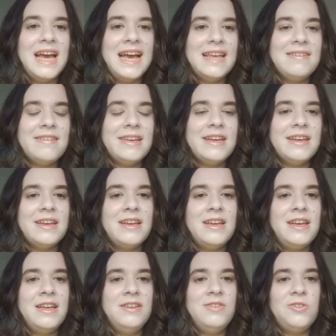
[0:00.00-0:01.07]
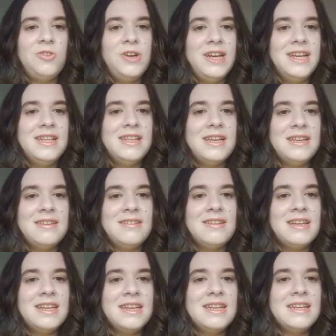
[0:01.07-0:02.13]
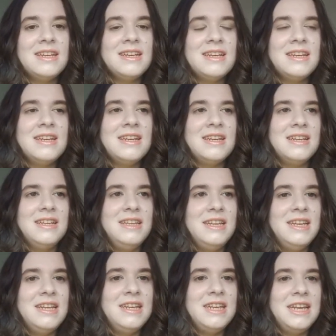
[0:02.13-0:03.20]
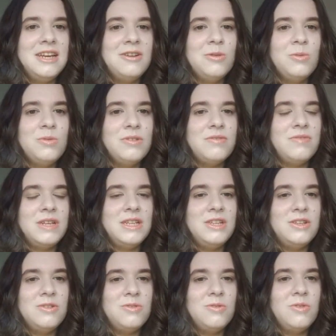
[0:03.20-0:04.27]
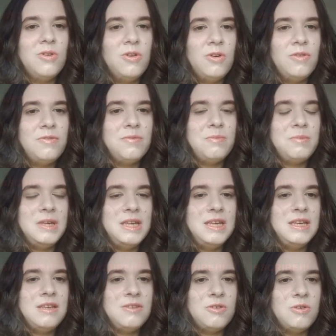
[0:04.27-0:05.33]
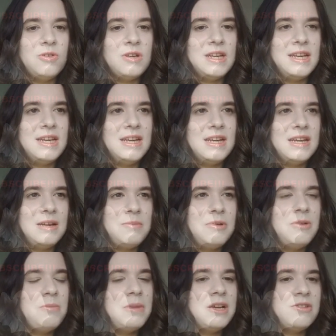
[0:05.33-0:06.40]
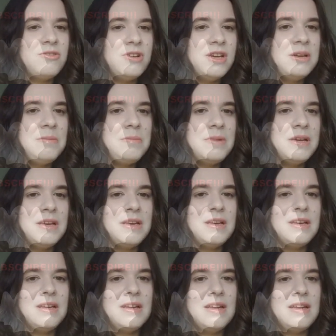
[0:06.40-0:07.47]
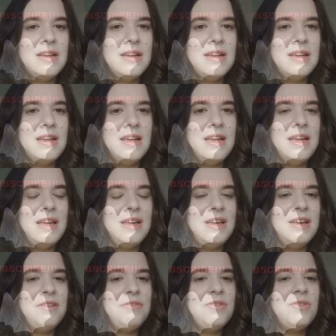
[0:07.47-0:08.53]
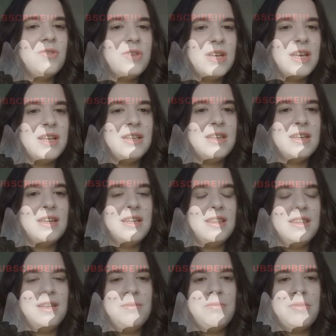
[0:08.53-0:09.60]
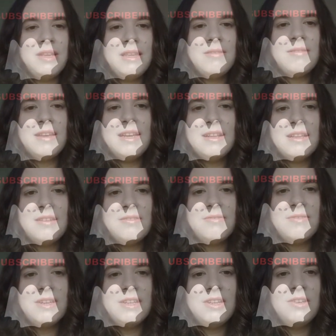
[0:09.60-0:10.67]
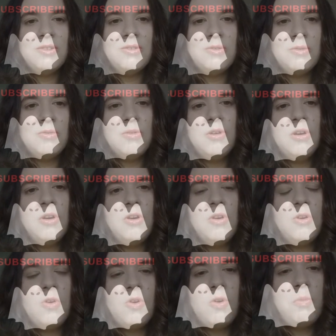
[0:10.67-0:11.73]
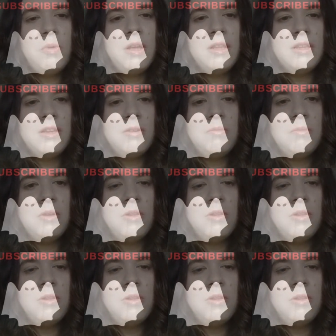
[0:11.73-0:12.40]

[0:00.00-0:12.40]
guys like enjoyed this like detailed video of me talking about my trip. If you did, then please like this video, comment down